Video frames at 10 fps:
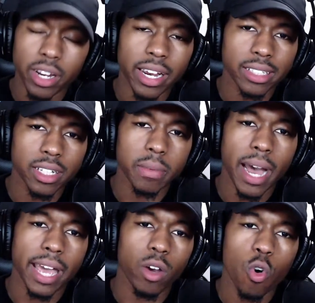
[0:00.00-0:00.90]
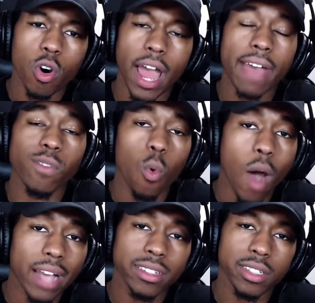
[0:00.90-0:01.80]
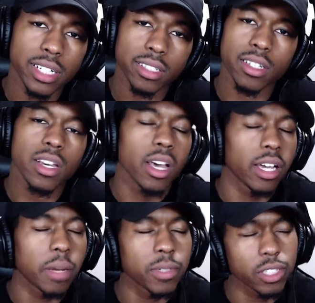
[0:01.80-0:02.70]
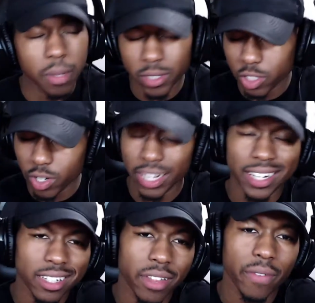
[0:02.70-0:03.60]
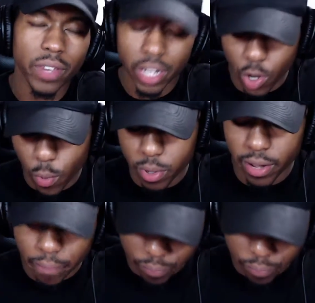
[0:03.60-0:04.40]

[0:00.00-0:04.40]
has a good buy-in. Or I have a watch list, and I'm gonna show that in another video. But